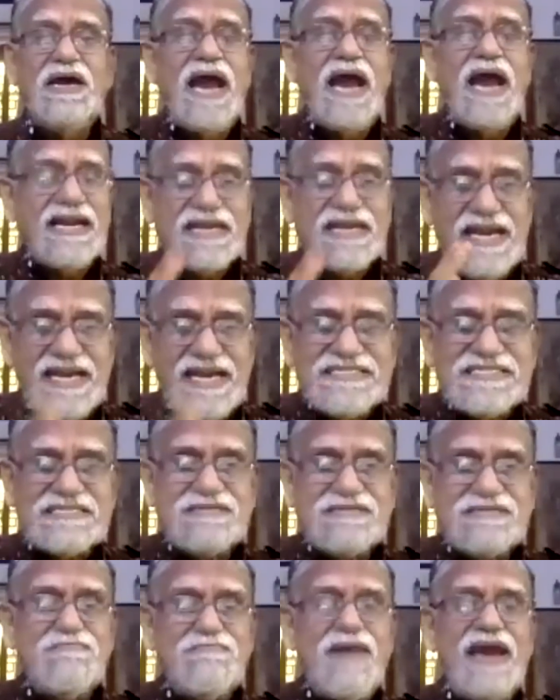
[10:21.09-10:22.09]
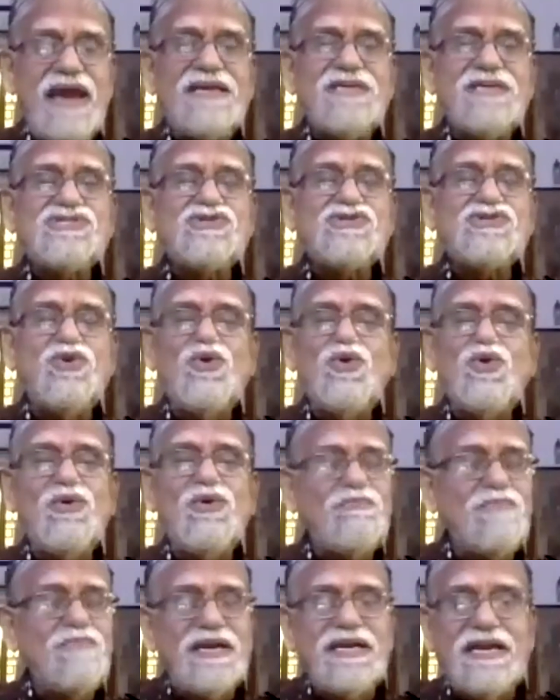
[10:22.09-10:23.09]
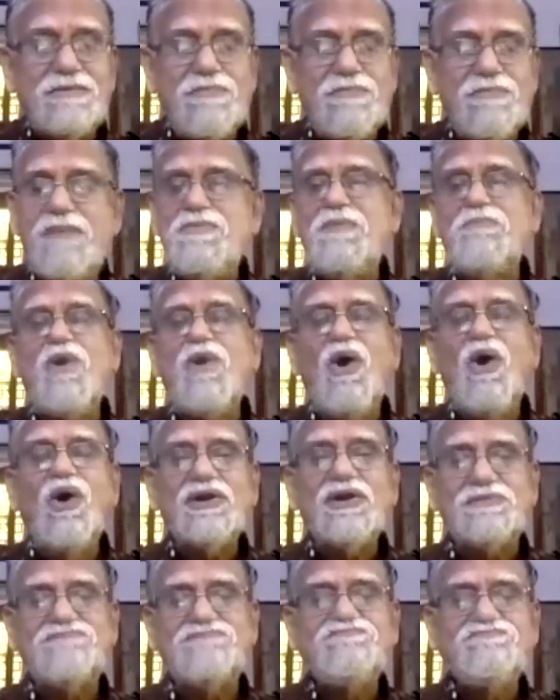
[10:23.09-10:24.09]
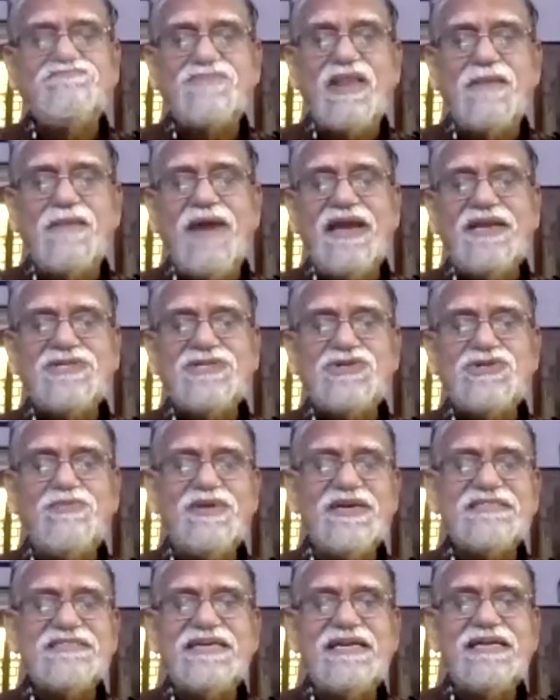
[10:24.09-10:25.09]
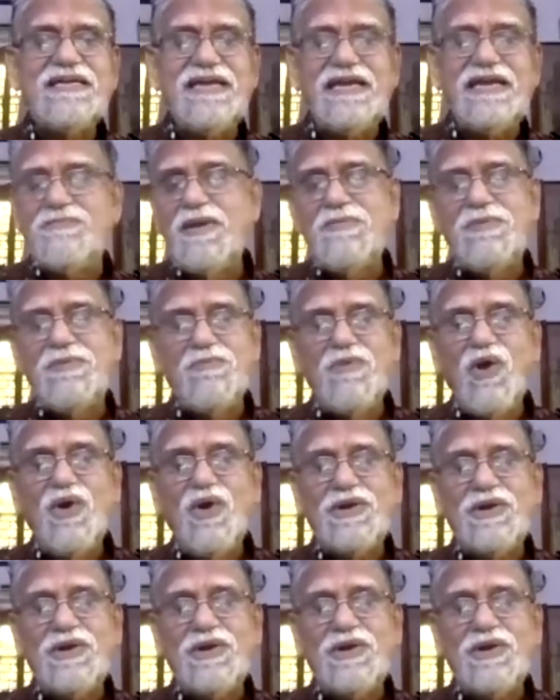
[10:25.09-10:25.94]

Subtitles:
at least -2, but it may be more, -2%, it may be more.